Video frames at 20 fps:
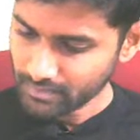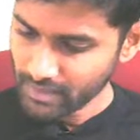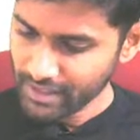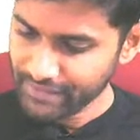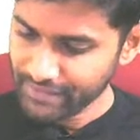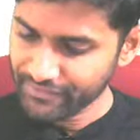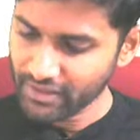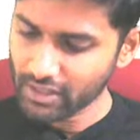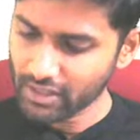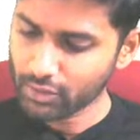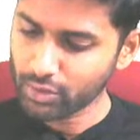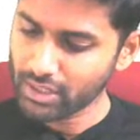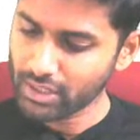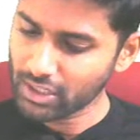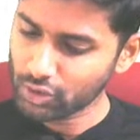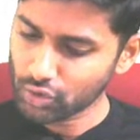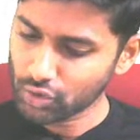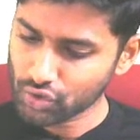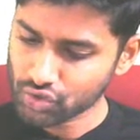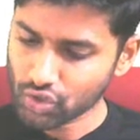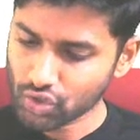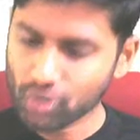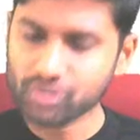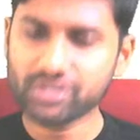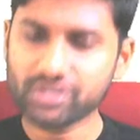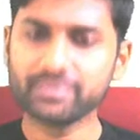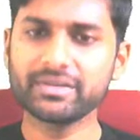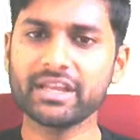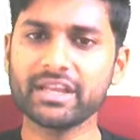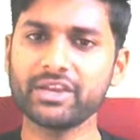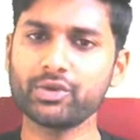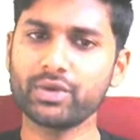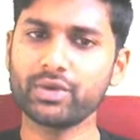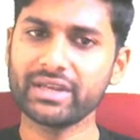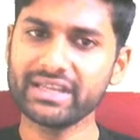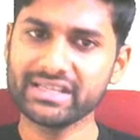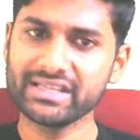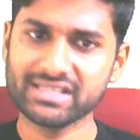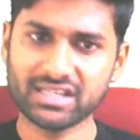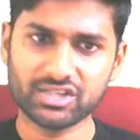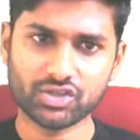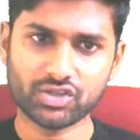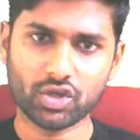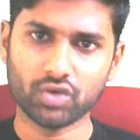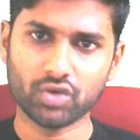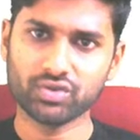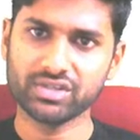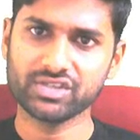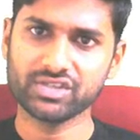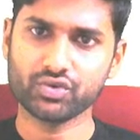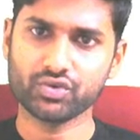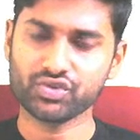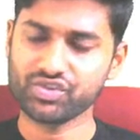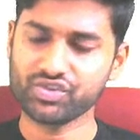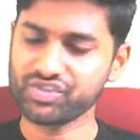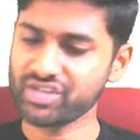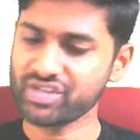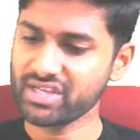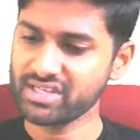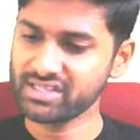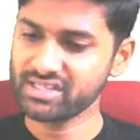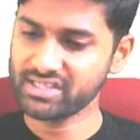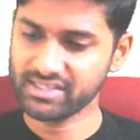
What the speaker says: If you're good at those concepts, then you can easily solve these questions. Guys.